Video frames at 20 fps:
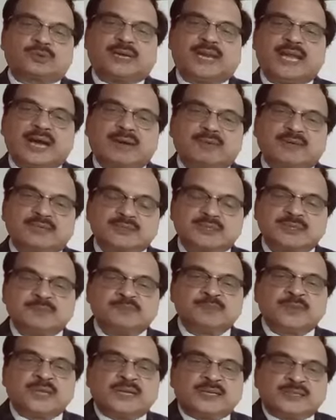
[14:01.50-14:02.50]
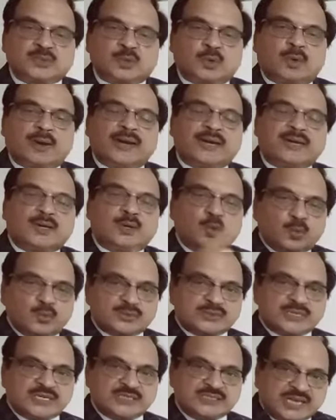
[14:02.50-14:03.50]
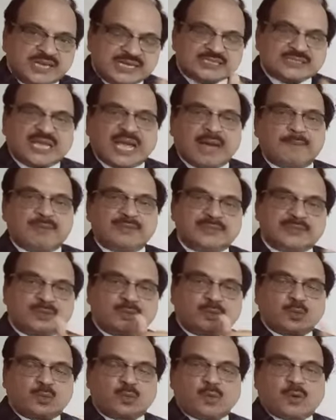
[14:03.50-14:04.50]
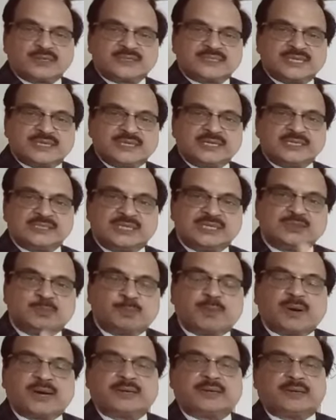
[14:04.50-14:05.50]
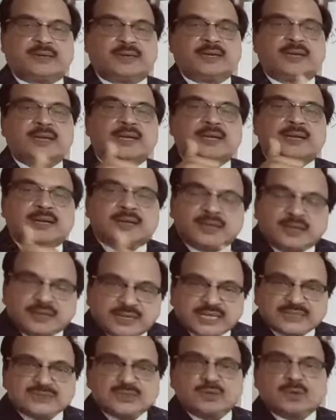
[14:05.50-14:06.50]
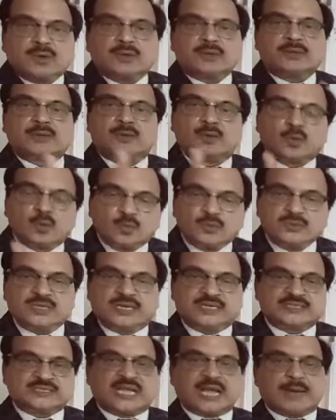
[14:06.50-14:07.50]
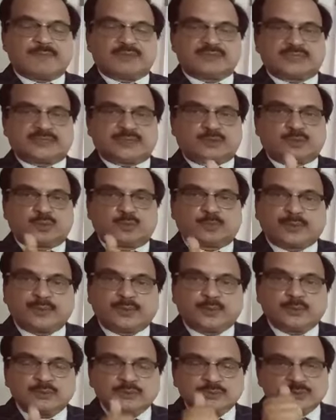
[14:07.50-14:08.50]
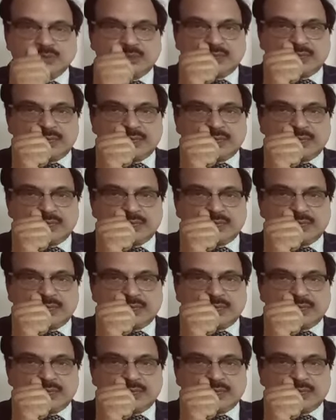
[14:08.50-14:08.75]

3 hours. So it loses its capacity to cause the disease, but does not lose its capacity to produce